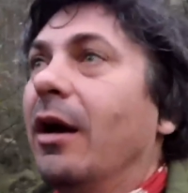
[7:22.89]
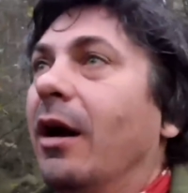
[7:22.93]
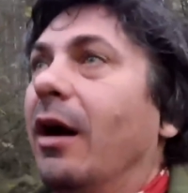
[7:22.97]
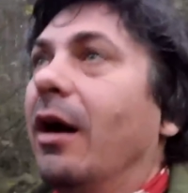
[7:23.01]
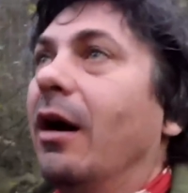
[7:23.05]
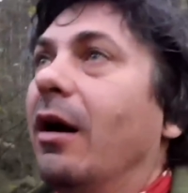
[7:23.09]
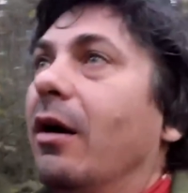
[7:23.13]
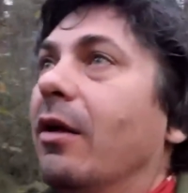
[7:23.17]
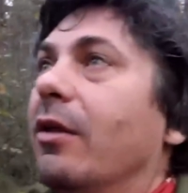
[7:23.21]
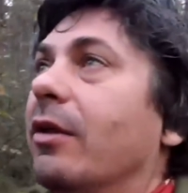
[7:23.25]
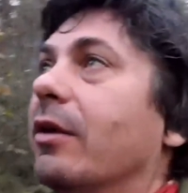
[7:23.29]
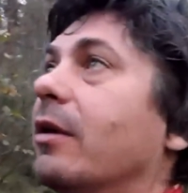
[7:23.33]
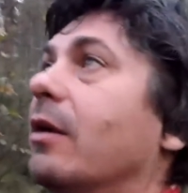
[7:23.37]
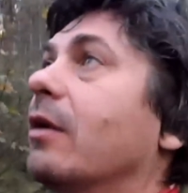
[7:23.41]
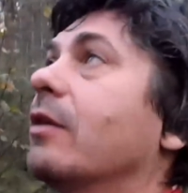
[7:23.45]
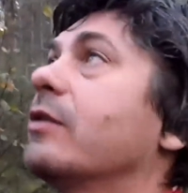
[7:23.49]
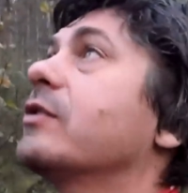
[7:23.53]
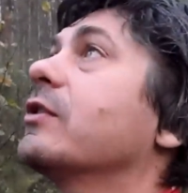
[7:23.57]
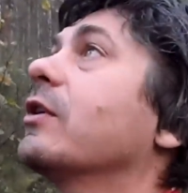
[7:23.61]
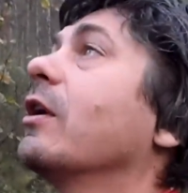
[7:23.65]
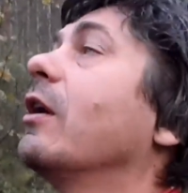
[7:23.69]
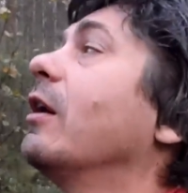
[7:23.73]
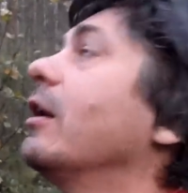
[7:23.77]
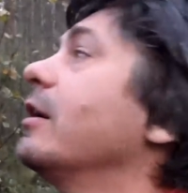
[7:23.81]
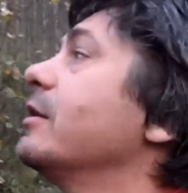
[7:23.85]
the
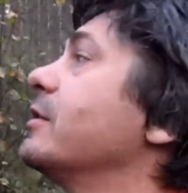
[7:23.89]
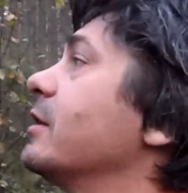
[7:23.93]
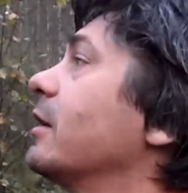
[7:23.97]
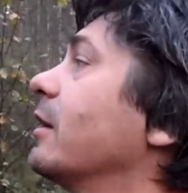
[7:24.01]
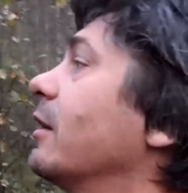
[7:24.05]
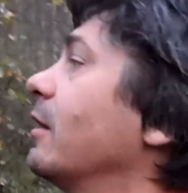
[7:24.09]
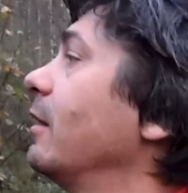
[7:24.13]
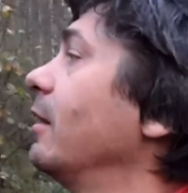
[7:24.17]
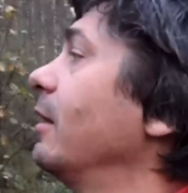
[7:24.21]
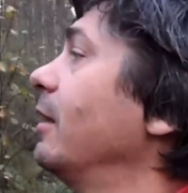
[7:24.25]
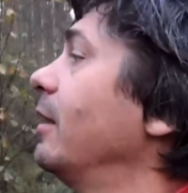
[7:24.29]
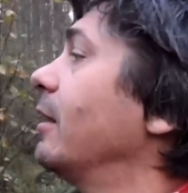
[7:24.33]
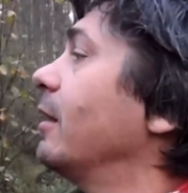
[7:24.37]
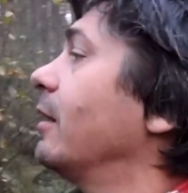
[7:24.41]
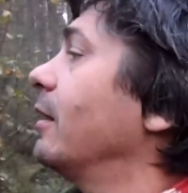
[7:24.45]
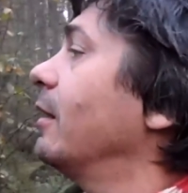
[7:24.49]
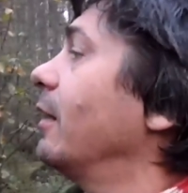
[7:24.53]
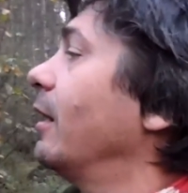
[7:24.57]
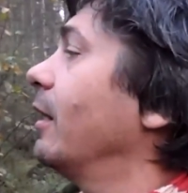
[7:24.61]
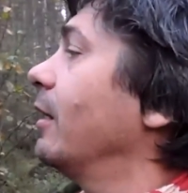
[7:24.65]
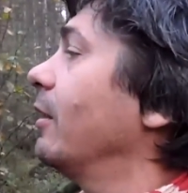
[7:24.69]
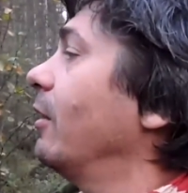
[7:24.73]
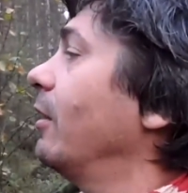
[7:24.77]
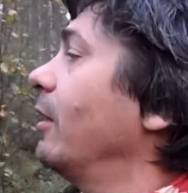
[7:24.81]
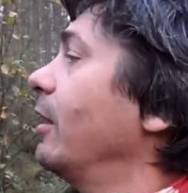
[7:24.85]
skies are clear,
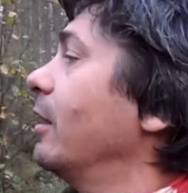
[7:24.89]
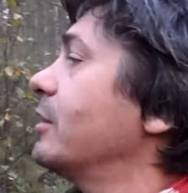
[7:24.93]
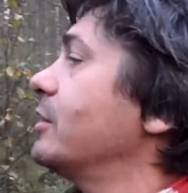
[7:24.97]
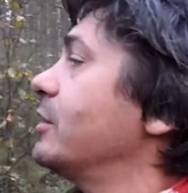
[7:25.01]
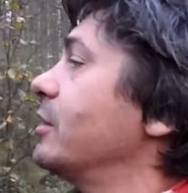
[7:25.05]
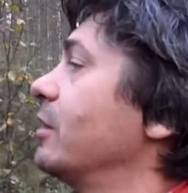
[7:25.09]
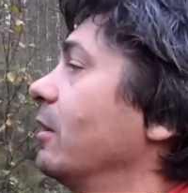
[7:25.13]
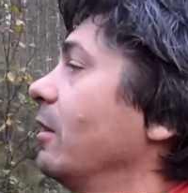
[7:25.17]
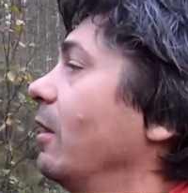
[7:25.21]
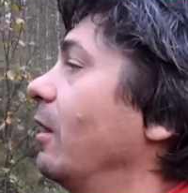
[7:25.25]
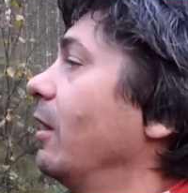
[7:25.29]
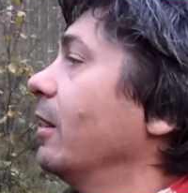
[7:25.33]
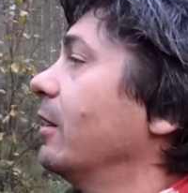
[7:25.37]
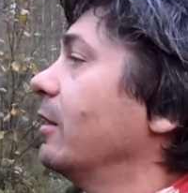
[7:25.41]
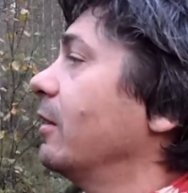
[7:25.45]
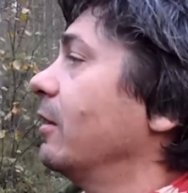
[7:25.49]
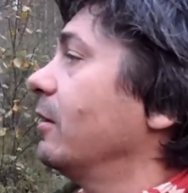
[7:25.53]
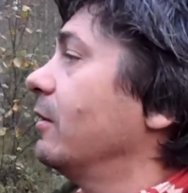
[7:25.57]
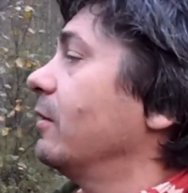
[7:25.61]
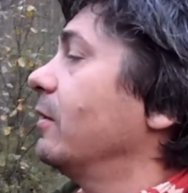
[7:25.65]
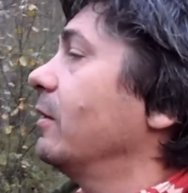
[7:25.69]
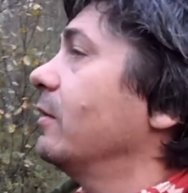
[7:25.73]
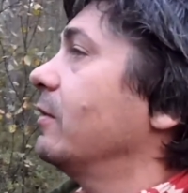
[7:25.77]
and I actually like it.